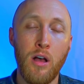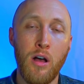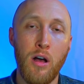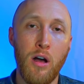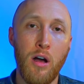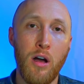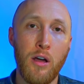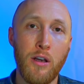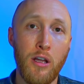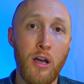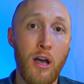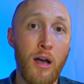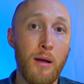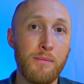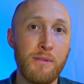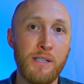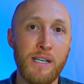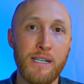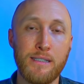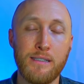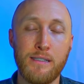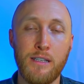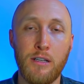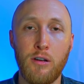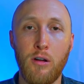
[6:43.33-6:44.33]
on
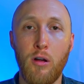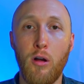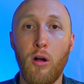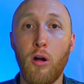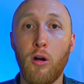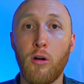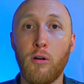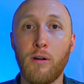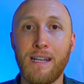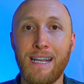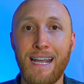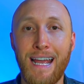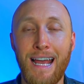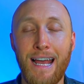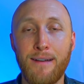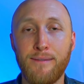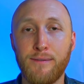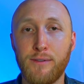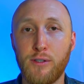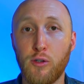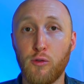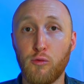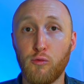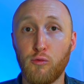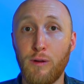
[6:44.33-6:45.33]
objects that already
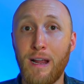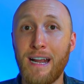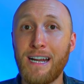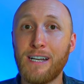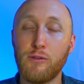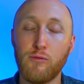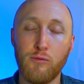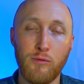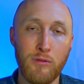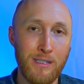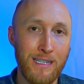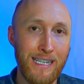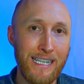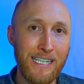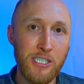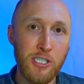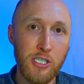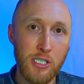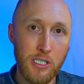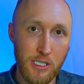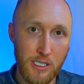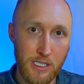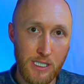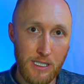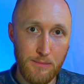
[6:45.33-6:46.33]
have direct
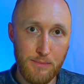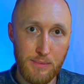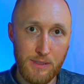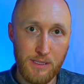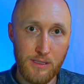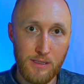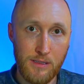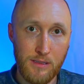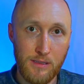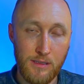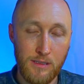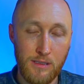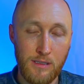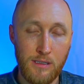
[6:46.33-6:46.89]
relationships.